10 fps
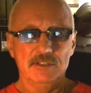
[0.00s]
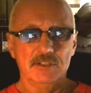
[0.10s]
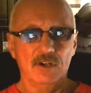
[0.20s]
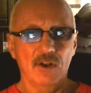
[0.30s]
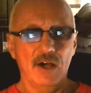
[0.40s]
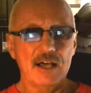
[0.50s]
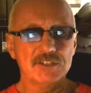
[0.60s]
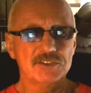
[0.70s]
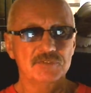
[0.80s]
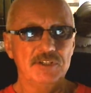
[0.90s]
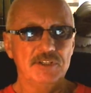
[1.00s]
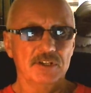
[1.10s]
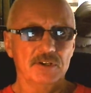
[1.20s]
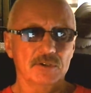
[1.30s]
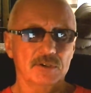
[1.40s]
The last
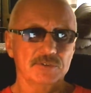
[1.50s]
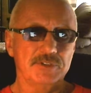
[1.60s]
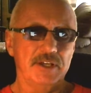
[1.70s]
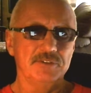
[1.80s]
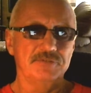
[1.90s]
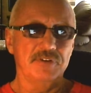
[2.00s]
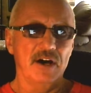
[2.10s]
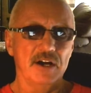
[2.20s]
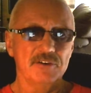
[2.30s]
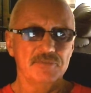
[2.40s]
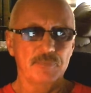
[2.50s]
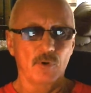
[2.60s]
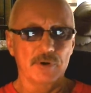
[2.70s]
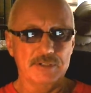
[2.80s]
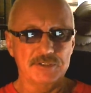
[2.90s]
video contained 5
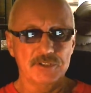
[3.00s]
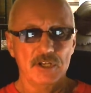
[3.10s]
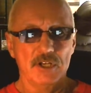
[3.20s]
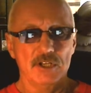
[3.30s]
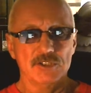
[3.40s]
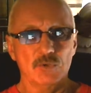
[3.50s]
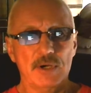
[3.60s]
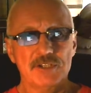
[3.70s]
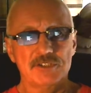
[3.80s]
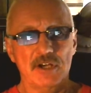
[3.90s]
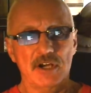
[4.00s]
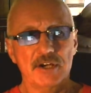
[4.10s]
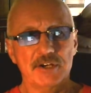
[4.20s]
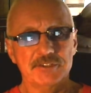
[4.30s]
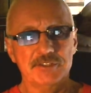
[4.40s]
points, so I
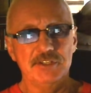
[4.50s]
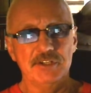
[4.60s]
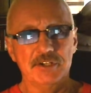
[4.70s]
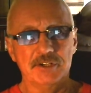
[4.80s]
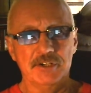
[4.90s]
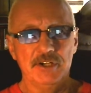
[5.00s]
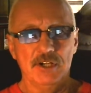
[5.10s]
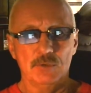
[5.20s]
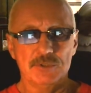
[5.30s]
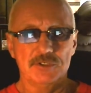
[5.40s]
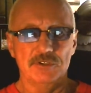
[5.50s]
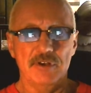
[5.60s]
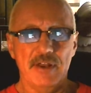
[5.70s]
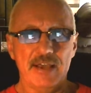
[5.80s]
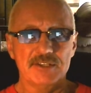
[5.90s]
start here with the
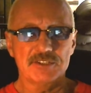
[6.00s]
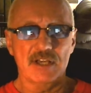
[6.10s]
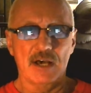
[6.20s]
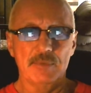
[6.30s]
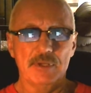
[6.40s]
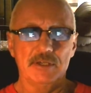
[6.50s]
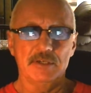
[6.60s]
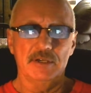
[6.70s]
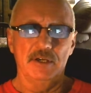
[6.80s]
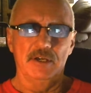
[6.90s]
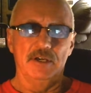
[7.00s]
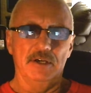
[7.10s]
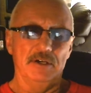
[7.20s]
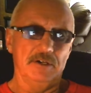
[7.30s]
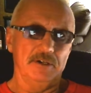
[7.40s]
next coming
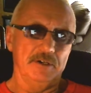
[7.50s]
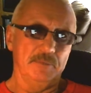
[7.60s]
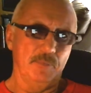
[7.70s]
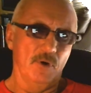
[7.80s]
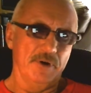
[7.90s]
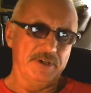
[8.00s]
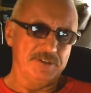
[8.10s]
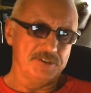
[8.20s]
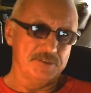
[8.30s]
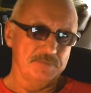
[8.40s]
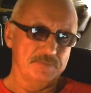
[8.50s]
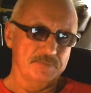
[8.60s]
uh, points.